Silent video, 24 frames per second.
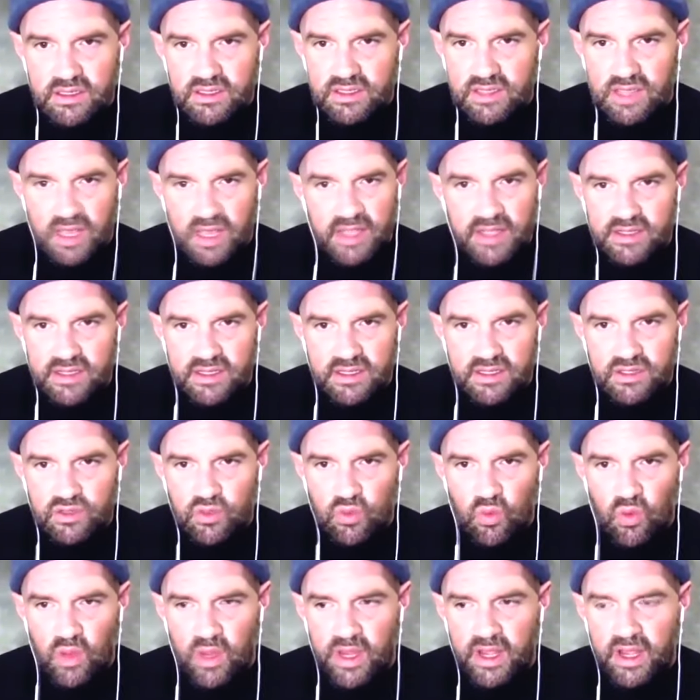scientist
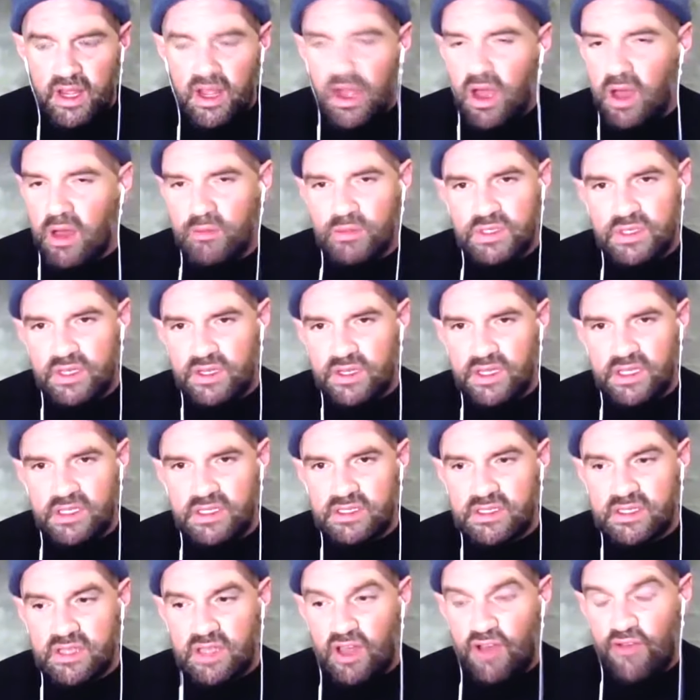when it comes to this
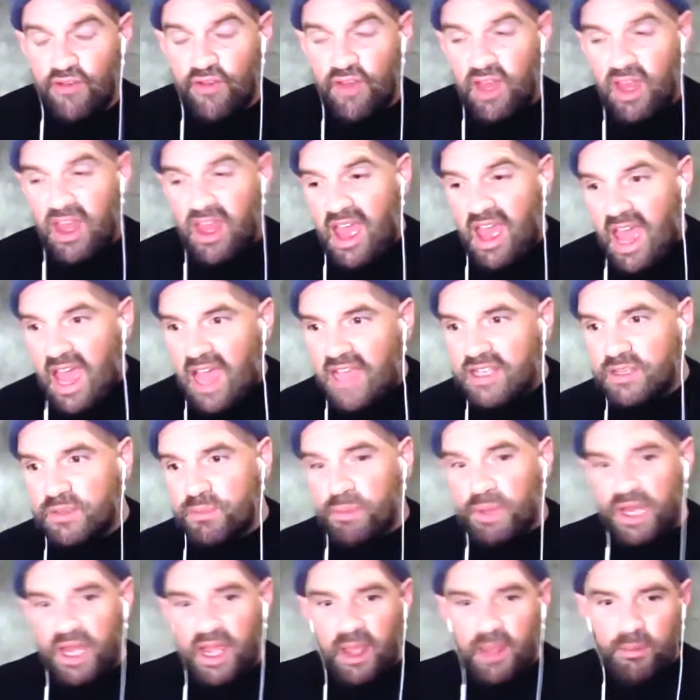stuff, has
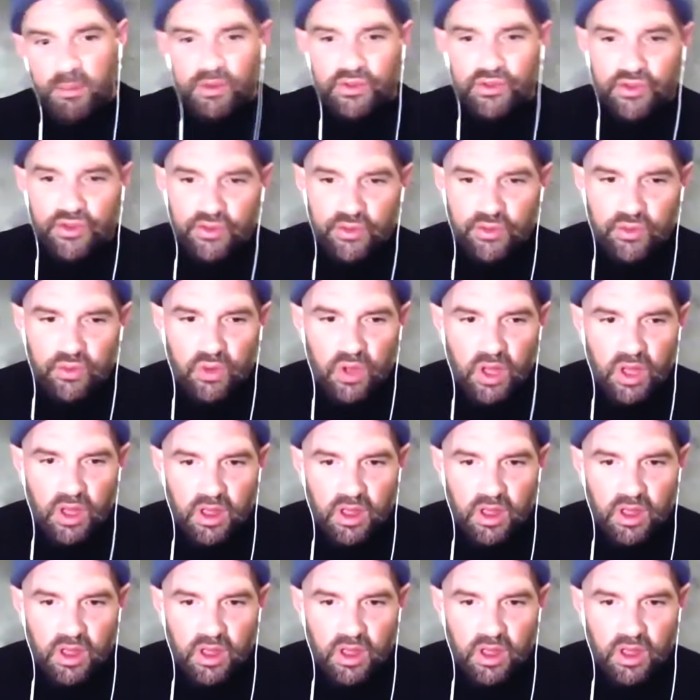been able to